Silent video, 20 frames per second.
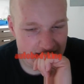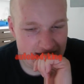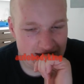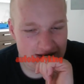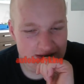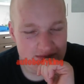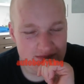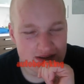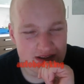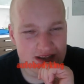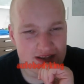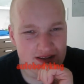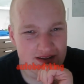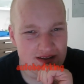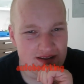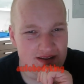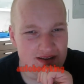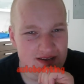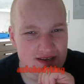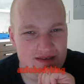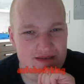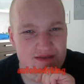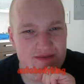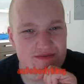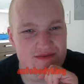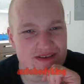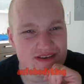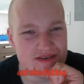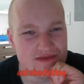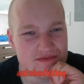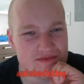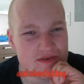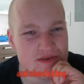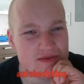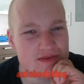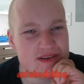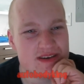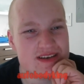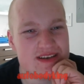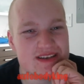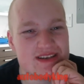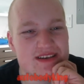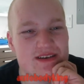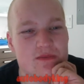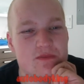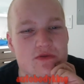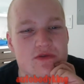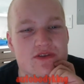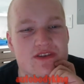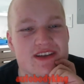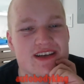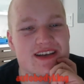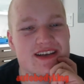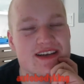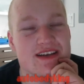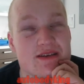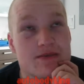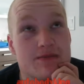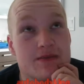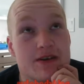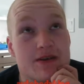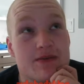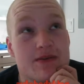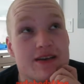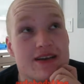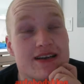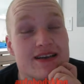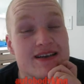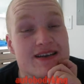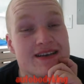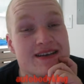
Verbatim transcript: I'm making a video probably in the next couple days, maybe.